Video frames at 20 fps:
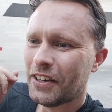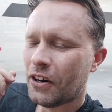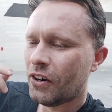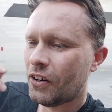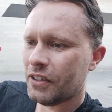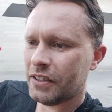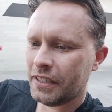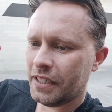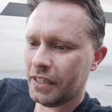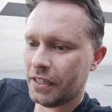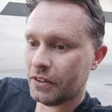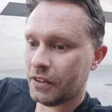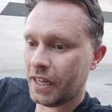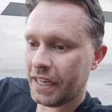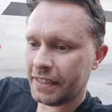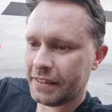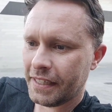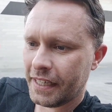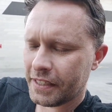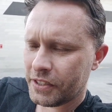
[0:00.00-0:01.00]
Oh yeah, I
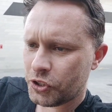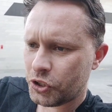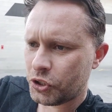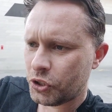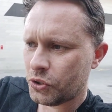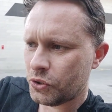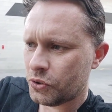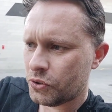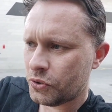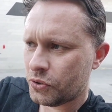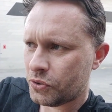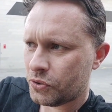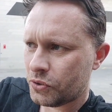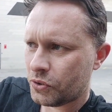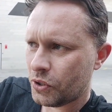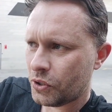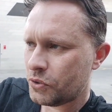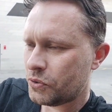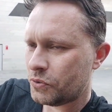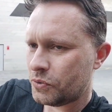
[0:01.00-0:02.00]
like that shoes.
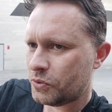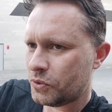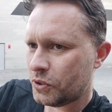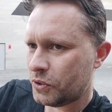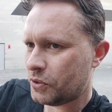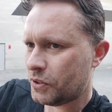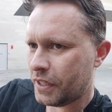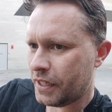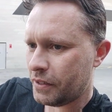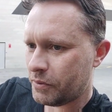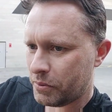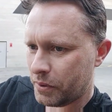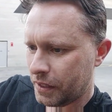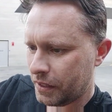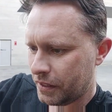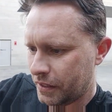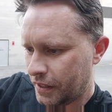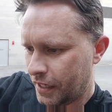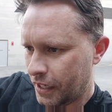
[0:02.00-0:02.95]
They're really...